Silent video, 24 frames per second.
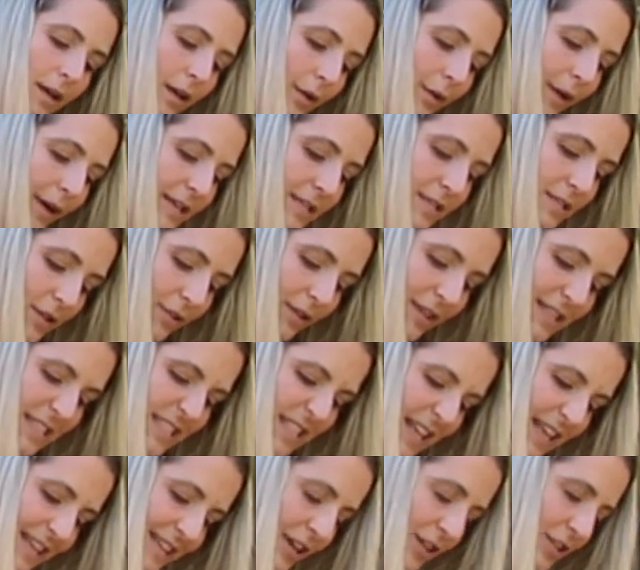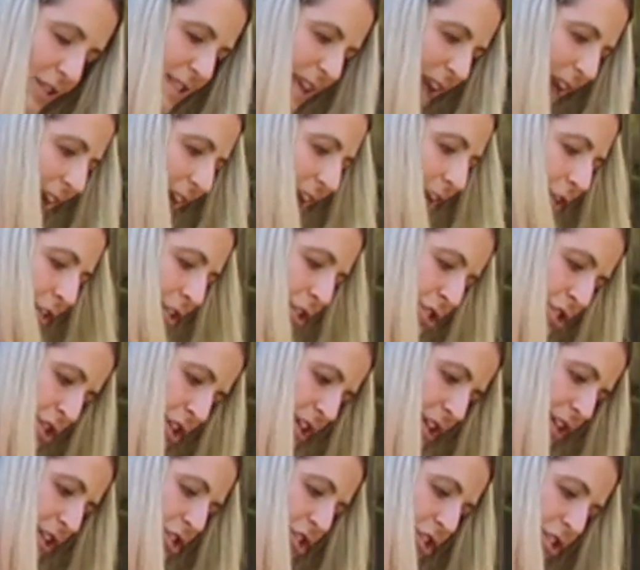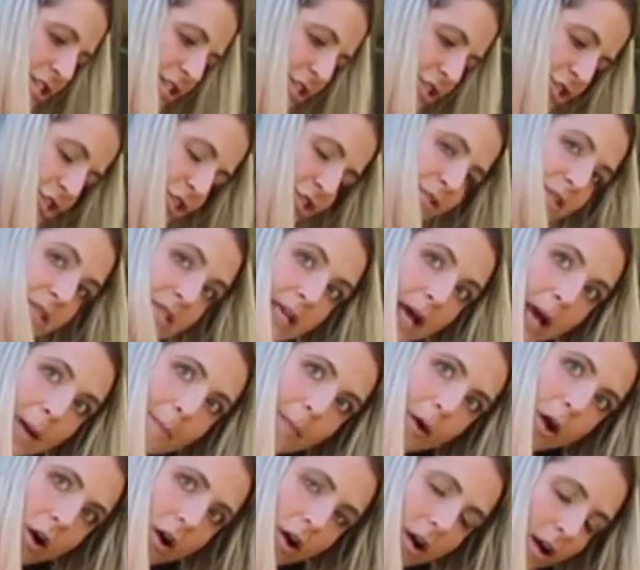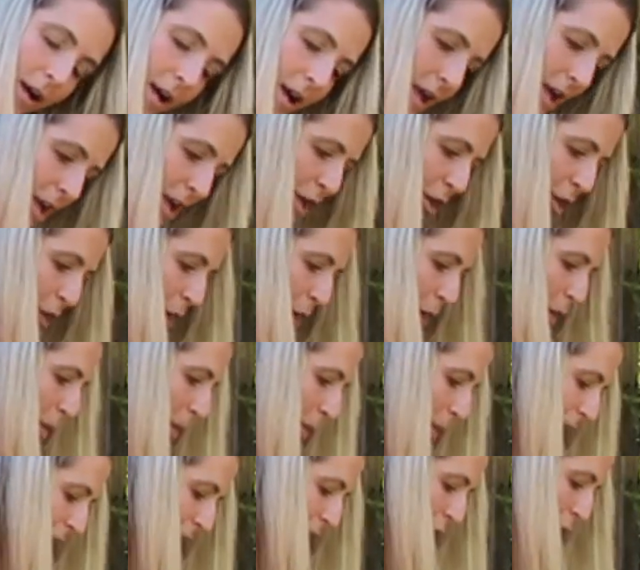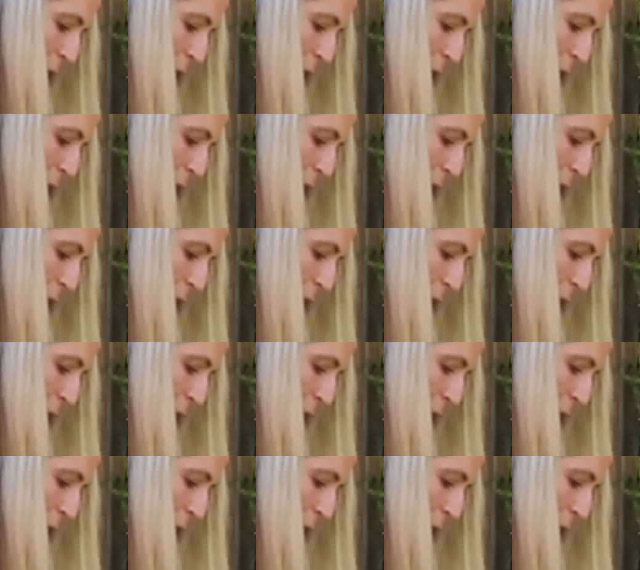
All right, so let's let those energy just juice up our, you